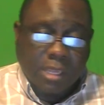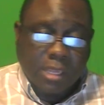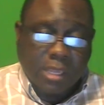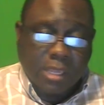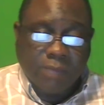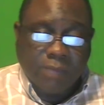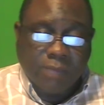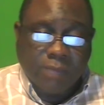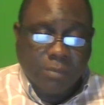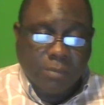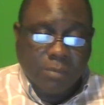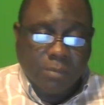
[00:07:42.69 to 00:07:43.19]

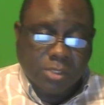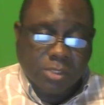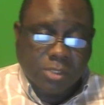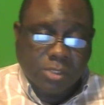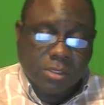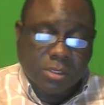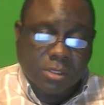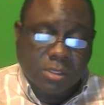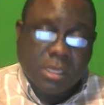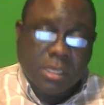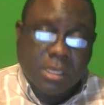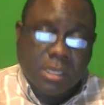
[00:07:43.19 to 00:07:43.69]
information
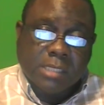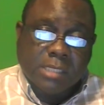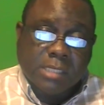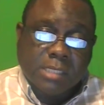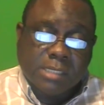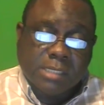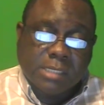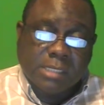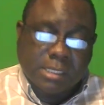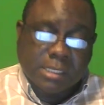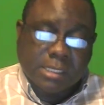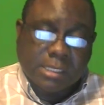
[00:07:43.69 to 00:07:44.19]

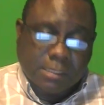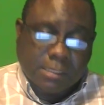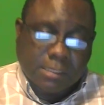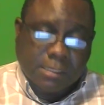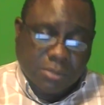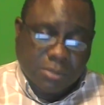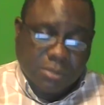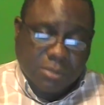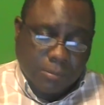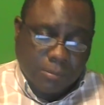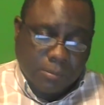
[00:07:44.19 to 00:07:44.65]
systems.